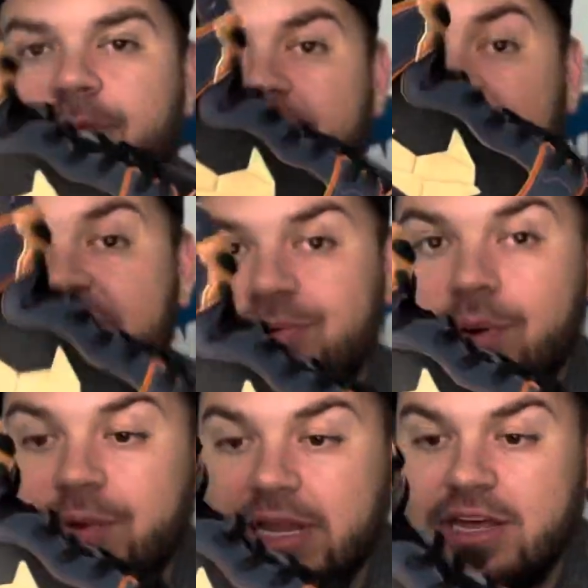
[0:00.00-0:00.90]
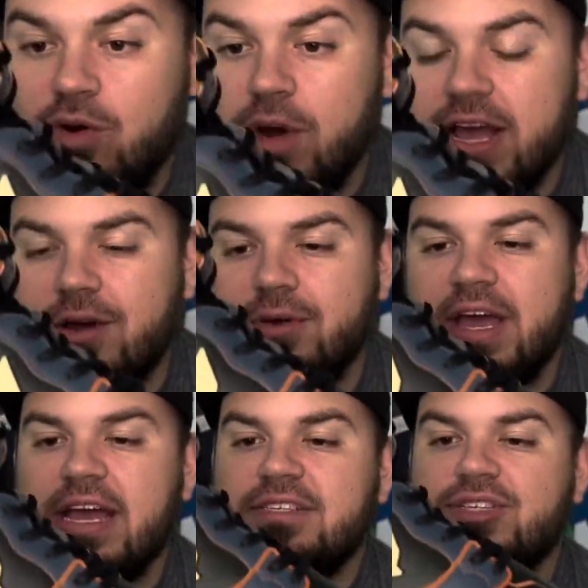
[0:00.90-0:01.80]
bit of history really quick,
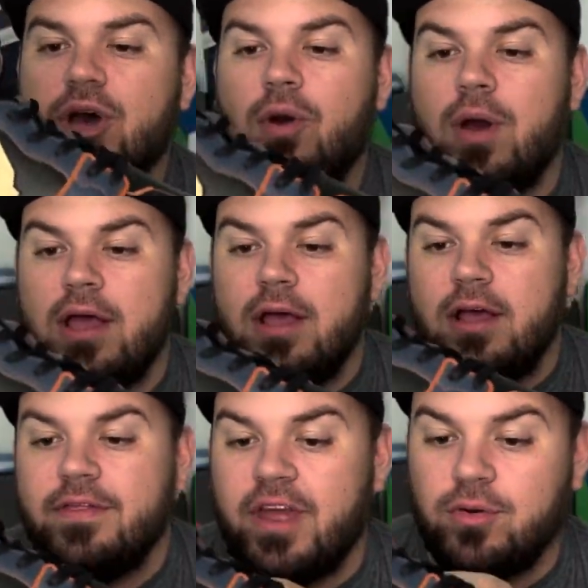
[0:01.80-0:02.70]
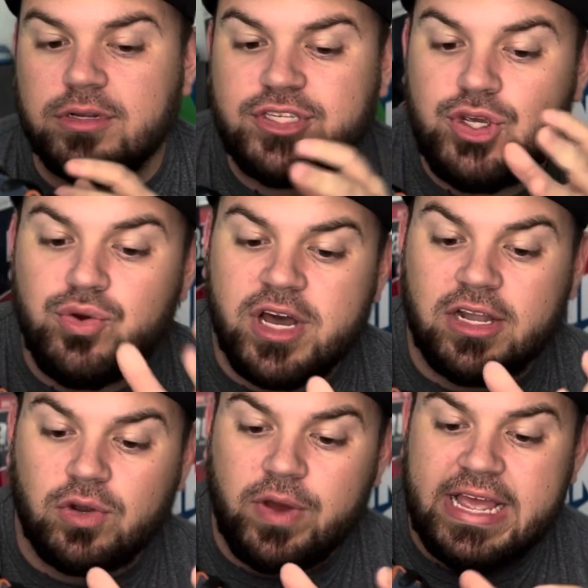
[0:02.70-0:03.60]
okay? So there were two
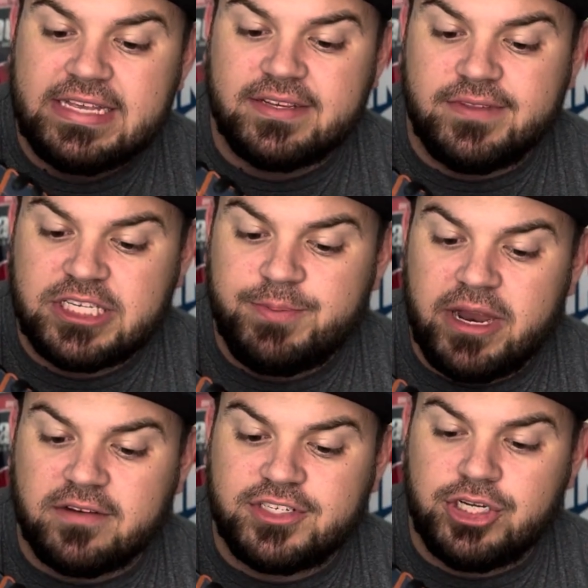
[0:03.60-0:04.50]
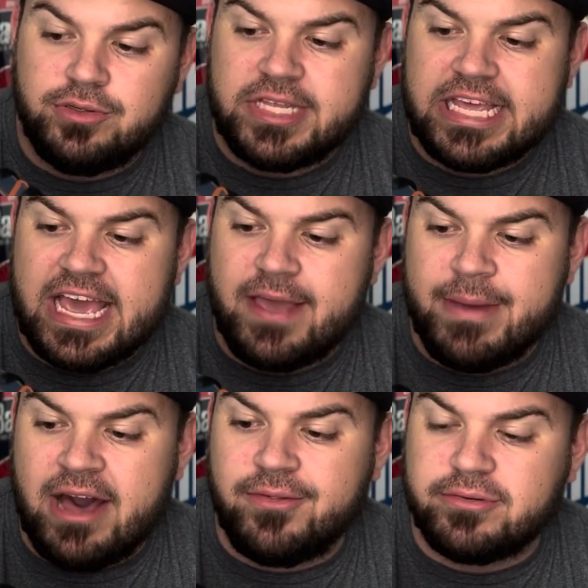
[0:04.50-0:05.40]
colorways of this pair of shoes that came
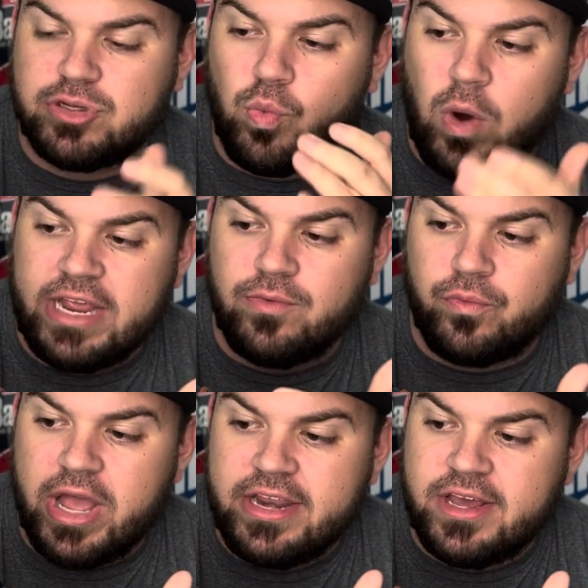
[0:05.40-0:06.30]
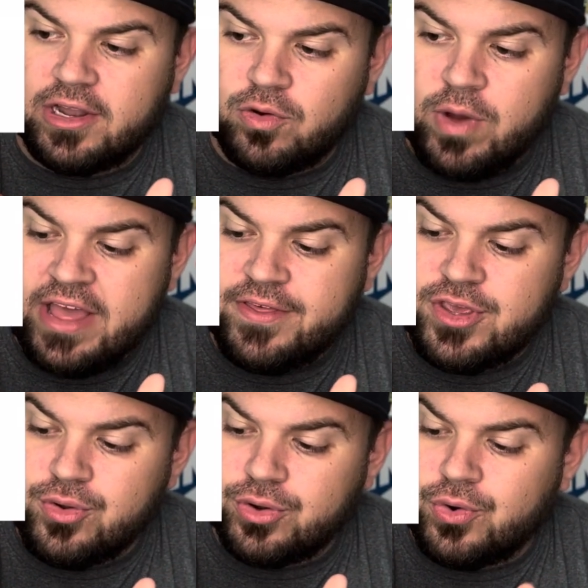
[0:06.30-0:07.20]
out. There was a white and red colorway, the
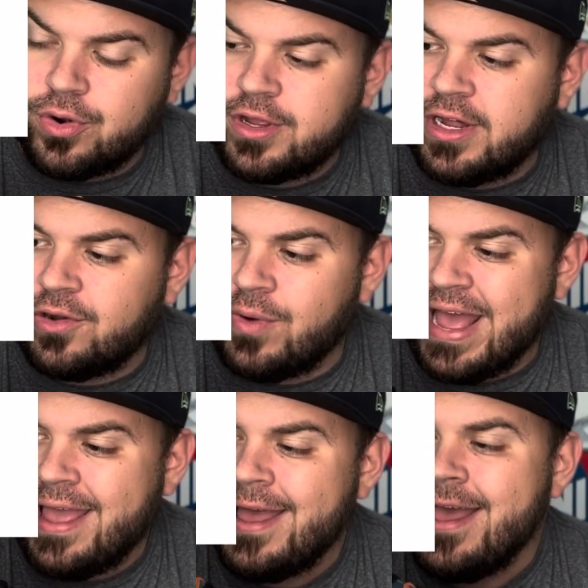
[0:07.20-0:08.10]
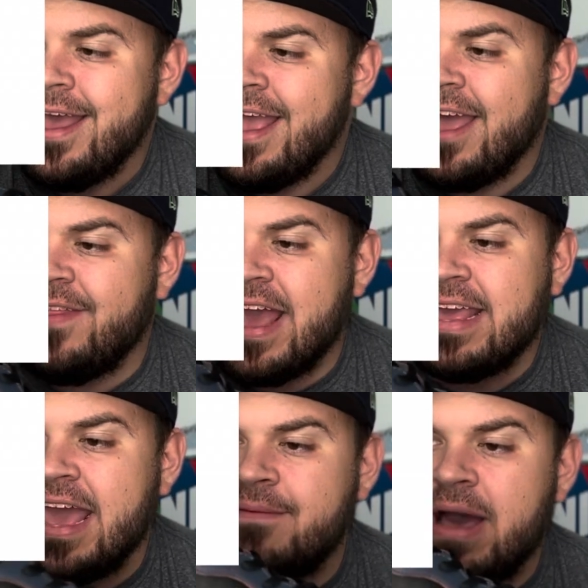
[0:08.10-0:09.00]
unicorn colorway, and that
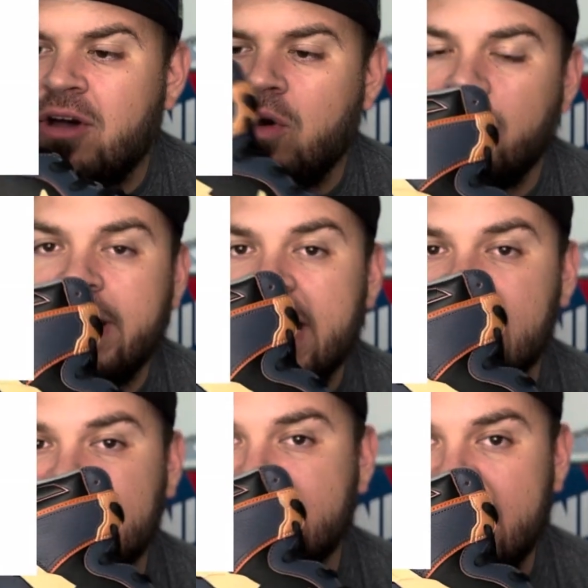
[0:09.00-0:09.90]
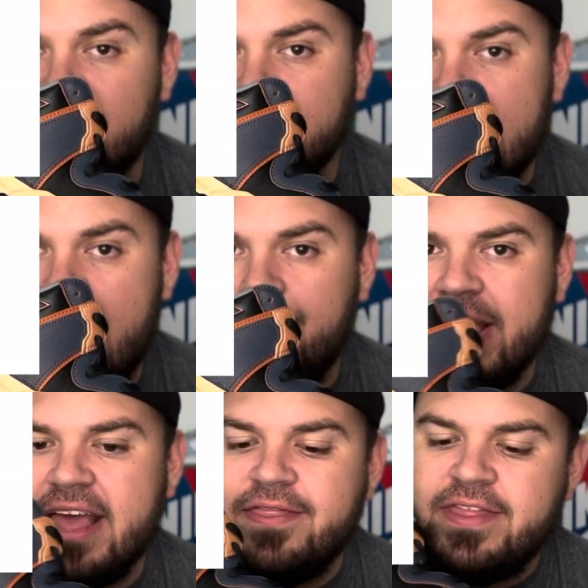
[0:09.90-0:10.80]
came out on Nike Sneakers app.
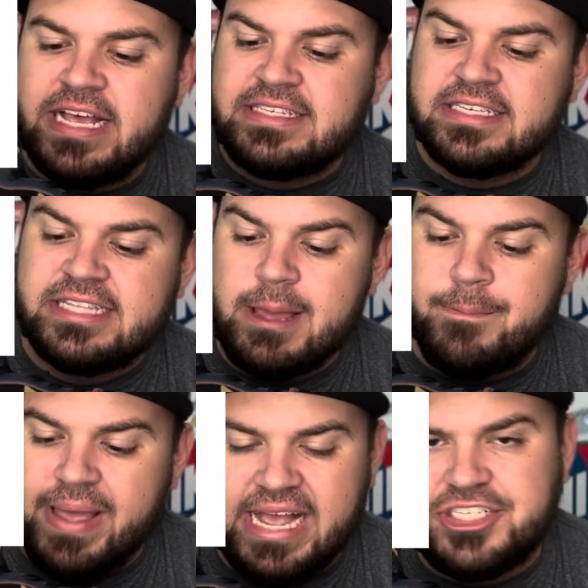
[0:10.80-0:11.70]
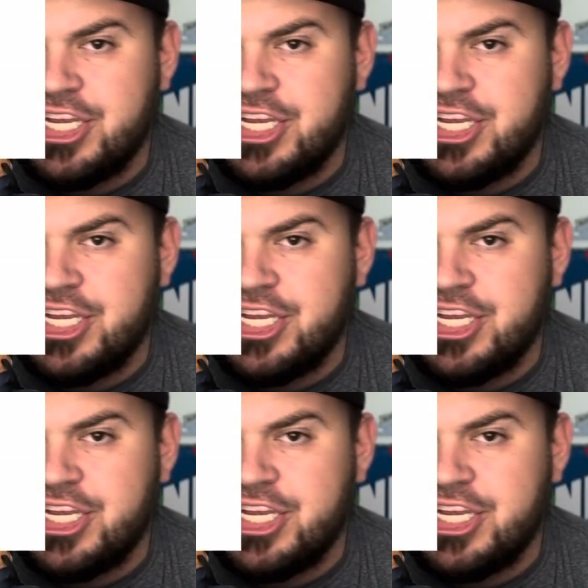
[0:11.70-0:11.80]
And this is the Banshee